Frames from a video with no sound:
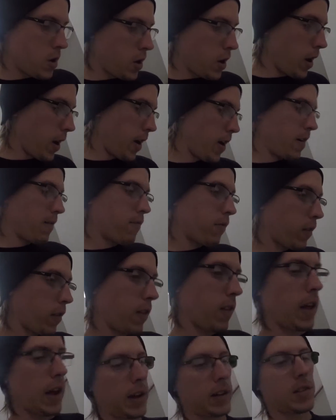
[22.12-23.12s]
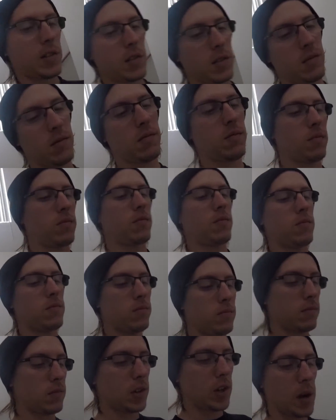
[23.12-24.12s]
for the last
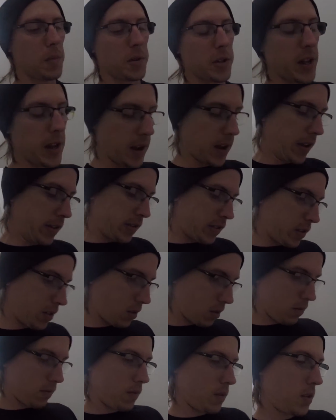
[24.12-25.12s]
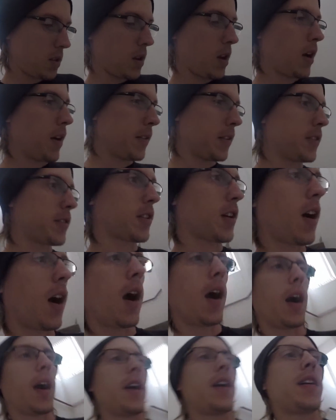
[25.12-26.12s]
couple days on this
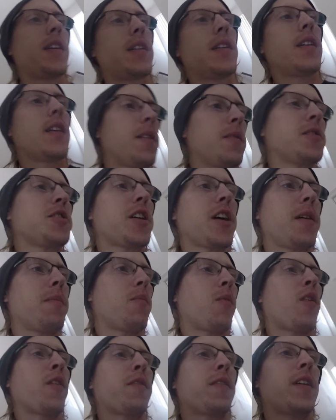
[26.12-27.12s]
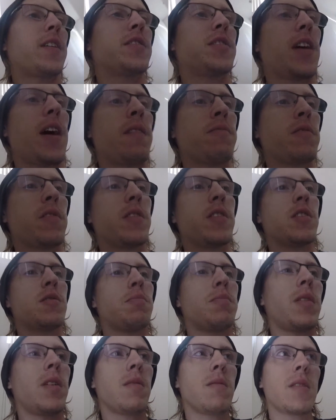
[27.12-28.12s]
car. I wish I had more things after this,
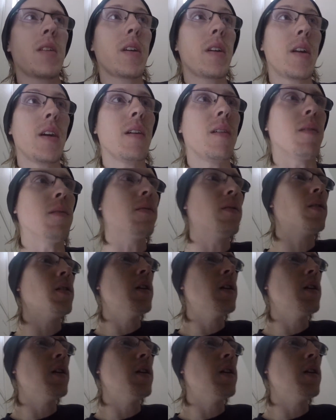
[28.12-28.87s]
but I really don't.